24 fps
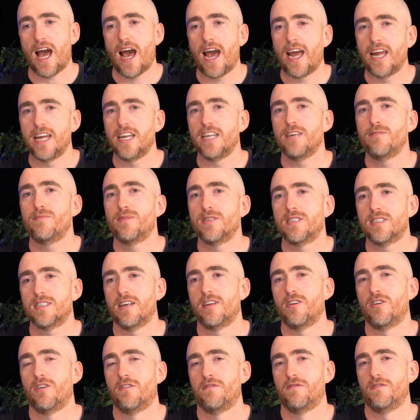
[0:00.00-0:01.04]

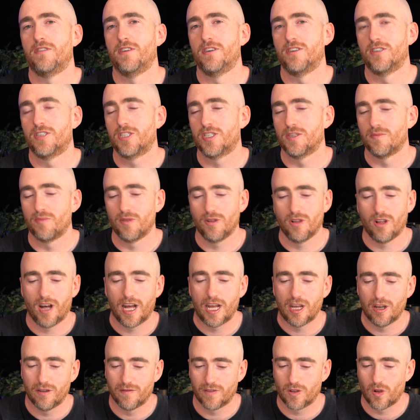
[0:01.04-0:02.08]
80% of the
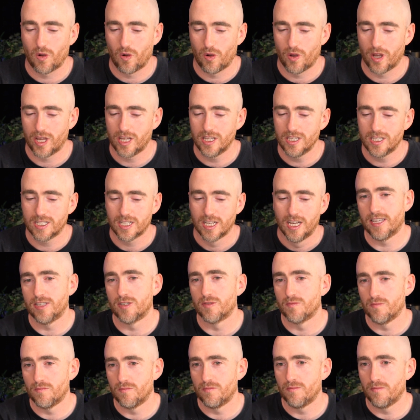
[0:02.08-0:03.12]
supply of coins is
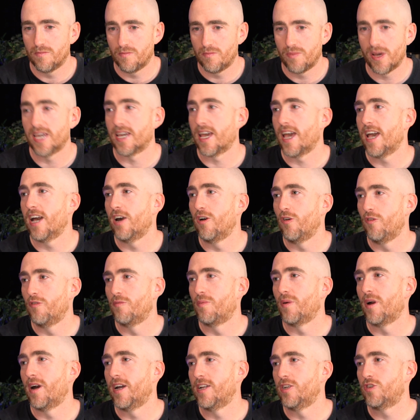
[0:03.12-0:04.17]
being held
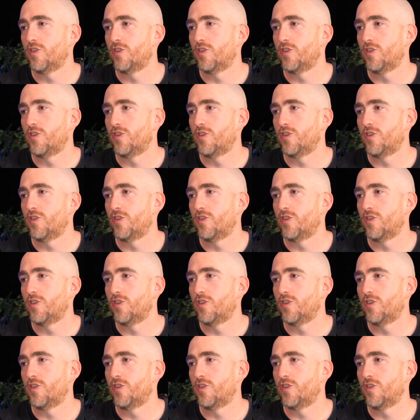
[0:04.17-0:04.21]
by